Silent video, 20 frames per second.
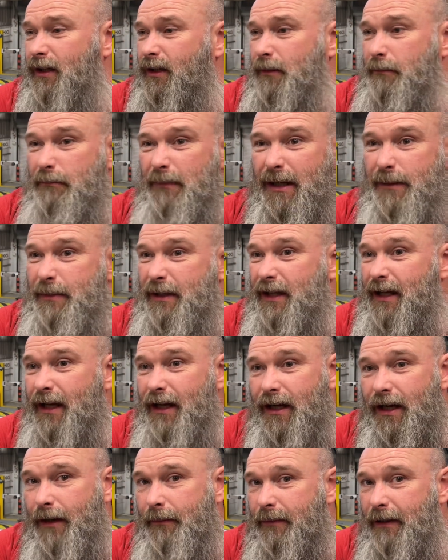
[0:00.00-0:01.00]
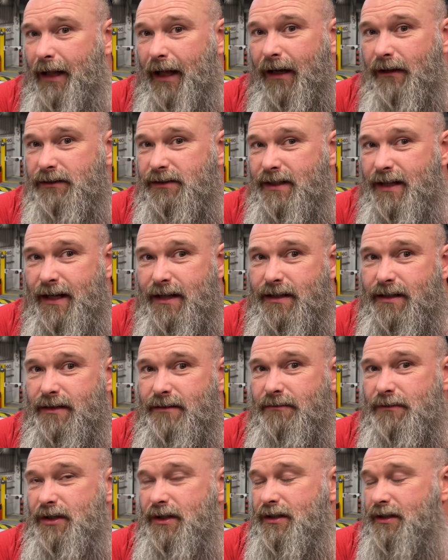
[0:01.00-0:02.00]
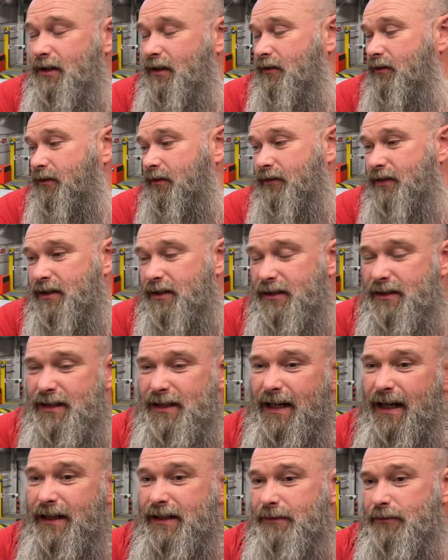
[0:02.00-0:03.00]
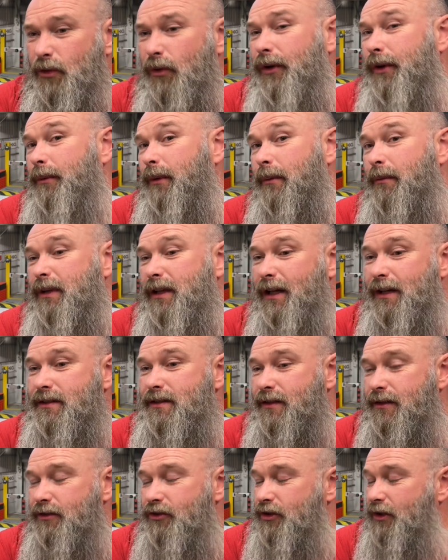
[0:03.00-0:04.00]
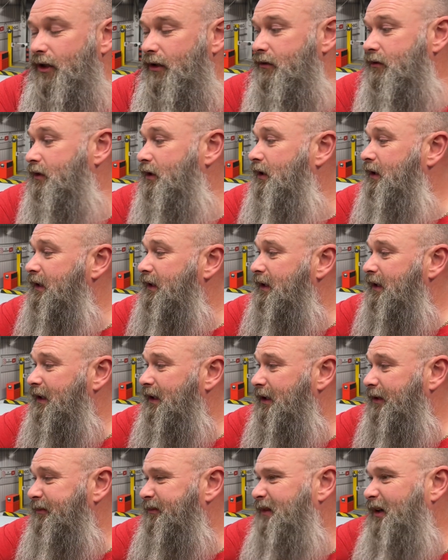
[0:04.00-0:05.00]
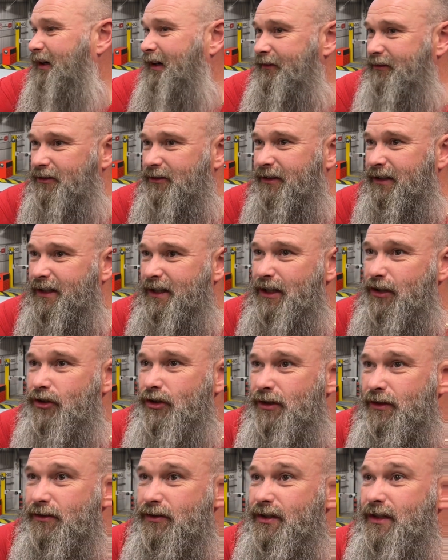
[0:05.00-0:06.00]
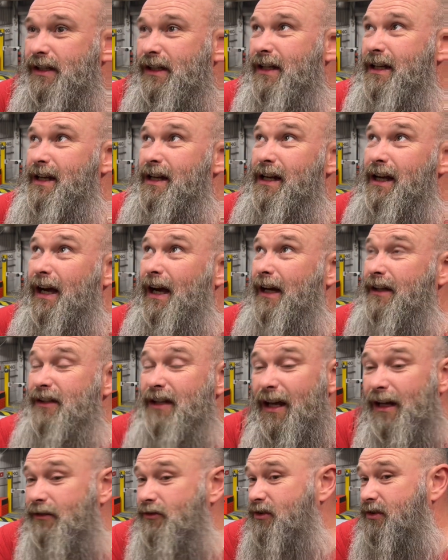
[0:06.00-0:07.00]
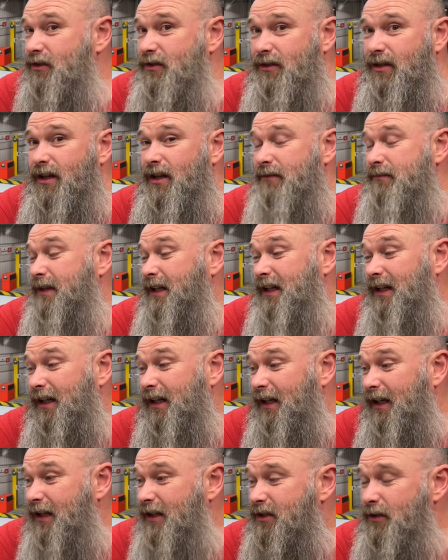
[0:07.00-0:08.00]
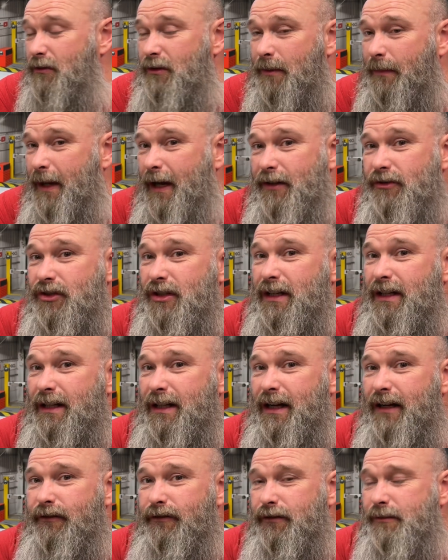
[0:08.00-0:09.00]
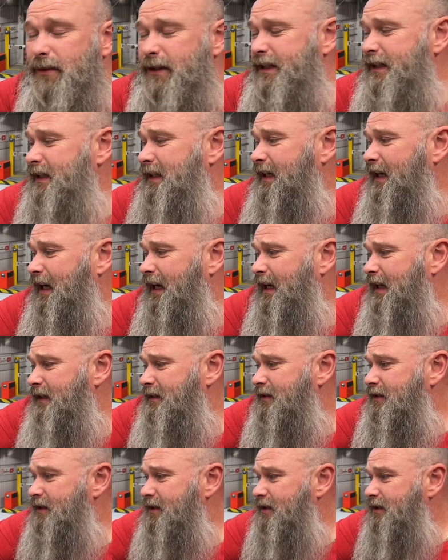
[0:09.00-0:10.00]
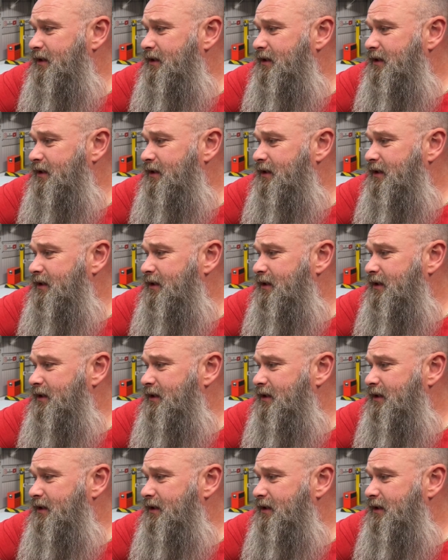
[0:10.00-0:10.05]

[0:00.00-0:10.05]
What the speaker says: Maybe get a couple out and test them, just so that obviously Saturday morning when we get to the show, I haven't got any issues. And yeah, just it's all about chilling out for me. And